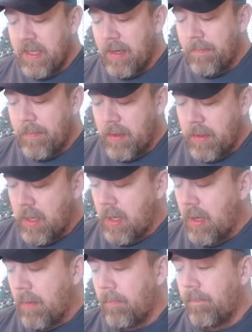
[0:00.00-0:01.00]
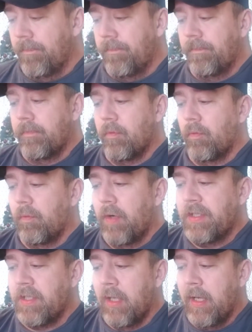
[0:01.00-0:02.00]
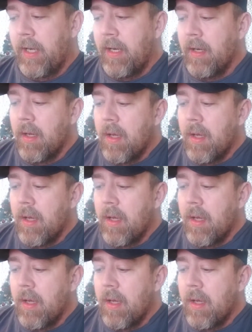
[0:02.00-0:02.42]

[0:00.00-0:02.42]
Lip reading: up recently.